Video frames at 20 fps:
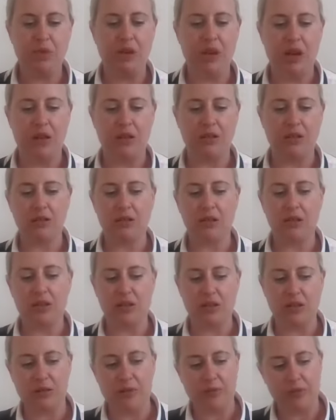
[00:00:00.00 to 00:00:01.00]
yeah,
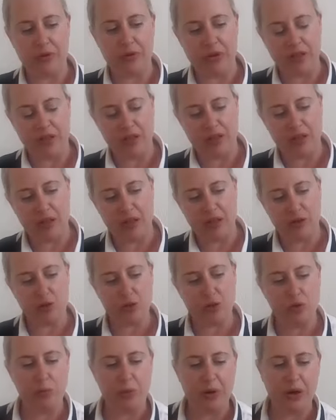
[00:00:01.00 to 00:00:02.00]
it's, it's a
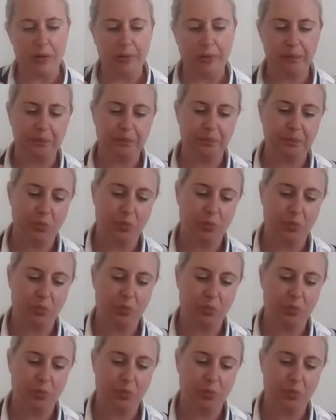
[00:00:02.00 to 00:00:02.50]
little bit